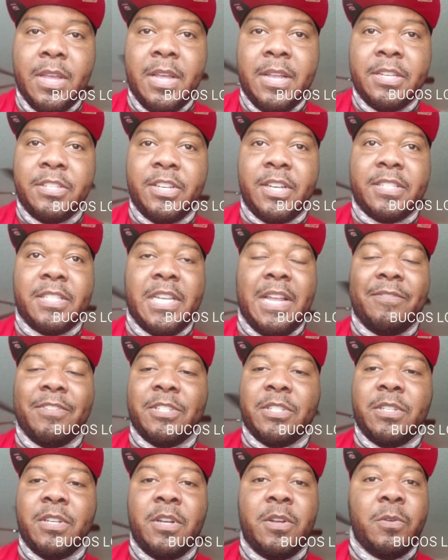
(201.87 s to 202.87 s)
Justin Evans
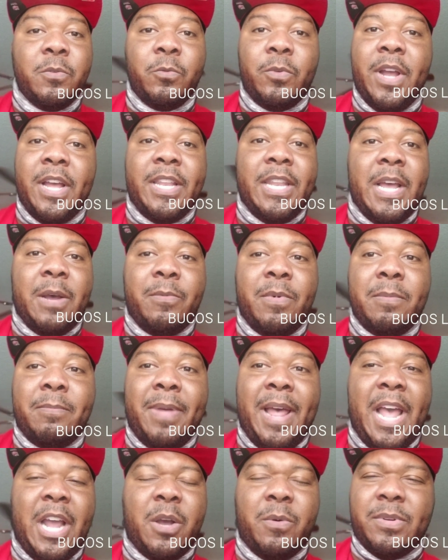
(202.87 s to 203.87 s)
ran that one
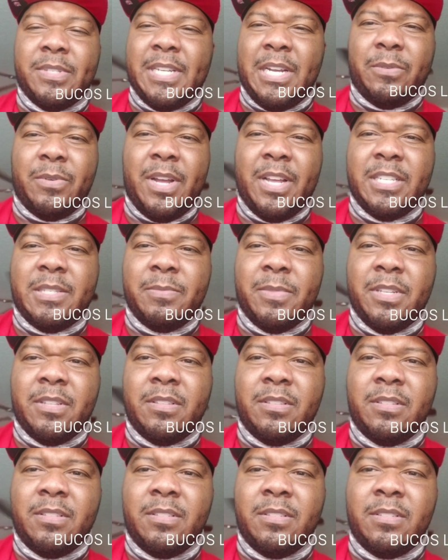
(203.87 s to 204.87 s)
back, or was that Ryan Smith?
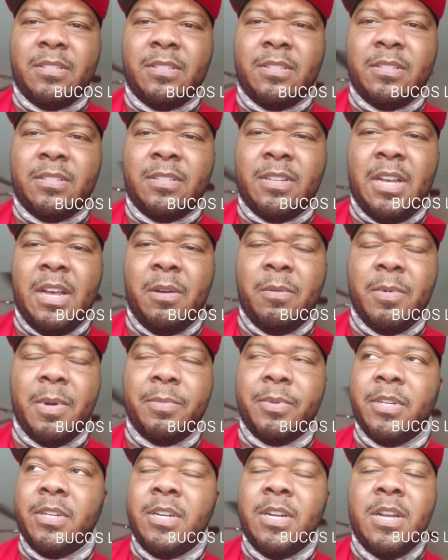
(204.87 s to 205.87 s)
I don't remember.